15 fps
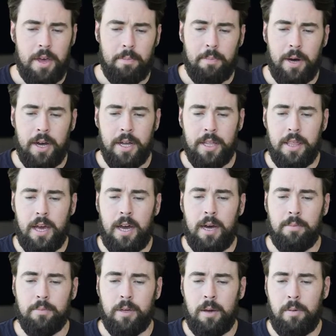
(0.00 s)
But
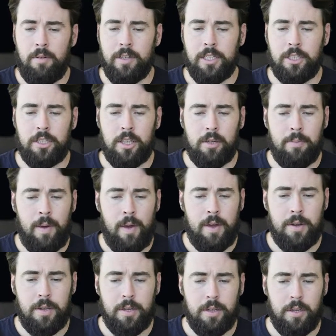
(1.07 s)
come over here to the
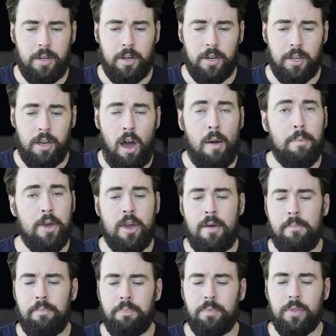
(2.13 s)
command. You're going to copy
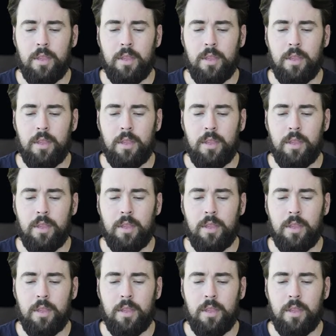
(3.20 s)
it.